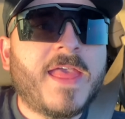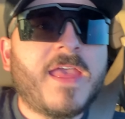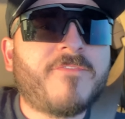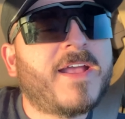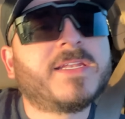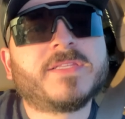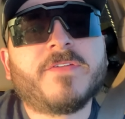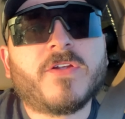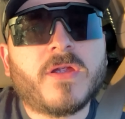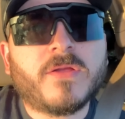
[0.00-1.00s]
if I can
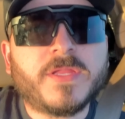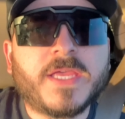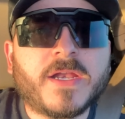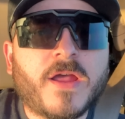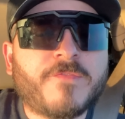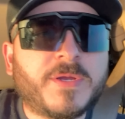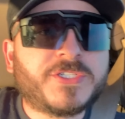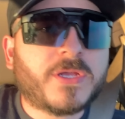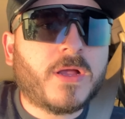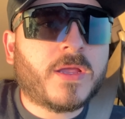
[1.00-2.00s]
deliver it early, get it off my
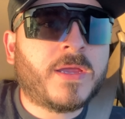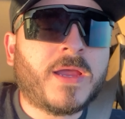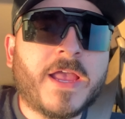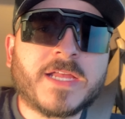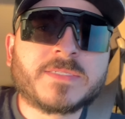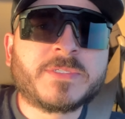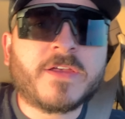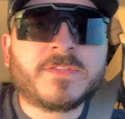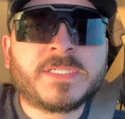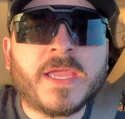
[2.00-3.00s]
truck. I got some
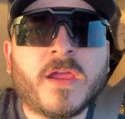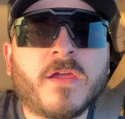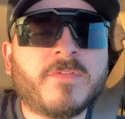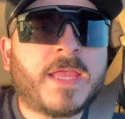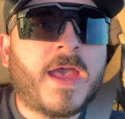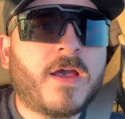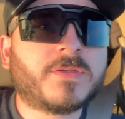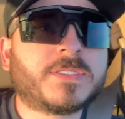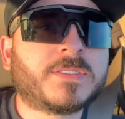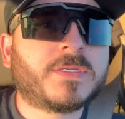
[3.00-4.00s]
stuff to take care of at the
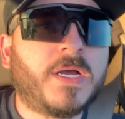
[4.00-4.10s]
house,